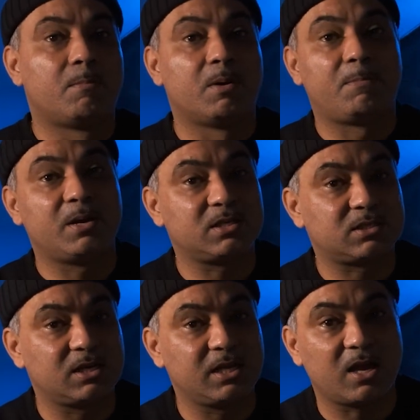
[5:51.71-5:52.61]
But
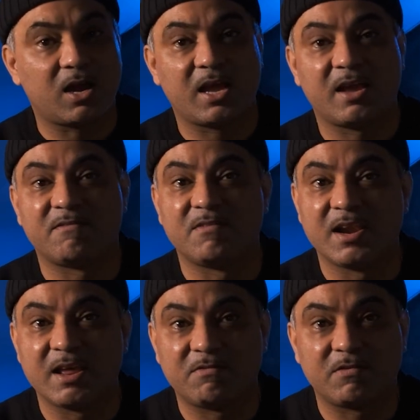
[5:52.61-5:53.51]
personally, I have
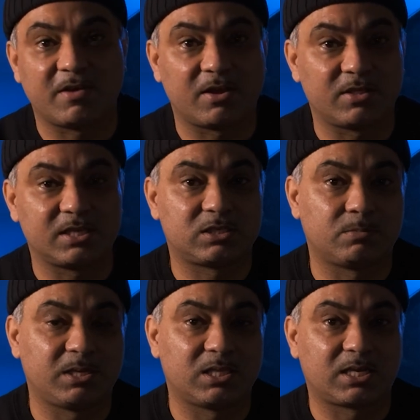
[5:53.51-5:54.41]
never found this to
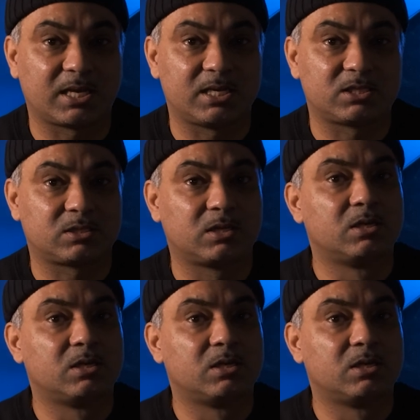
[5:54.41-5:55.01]
be the case.